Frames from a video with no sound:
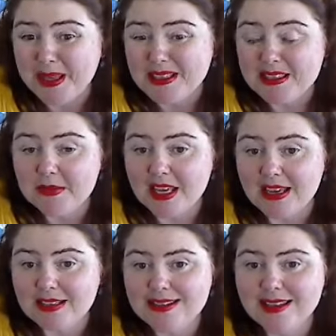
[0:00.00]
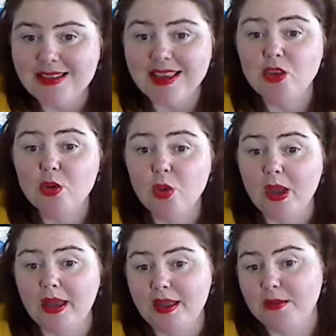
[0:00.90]
some yarns, that you
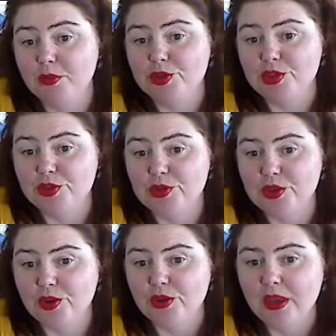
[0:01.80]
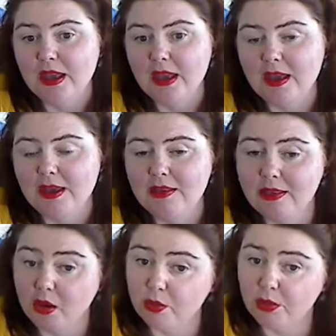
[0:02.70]
are able to do so at
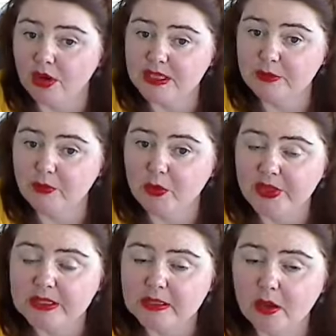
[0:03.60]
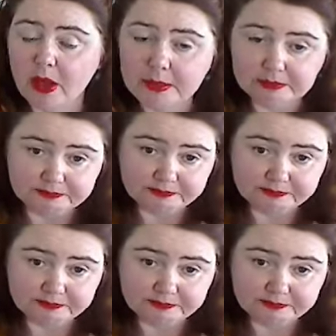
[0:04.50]
the old price before things go up,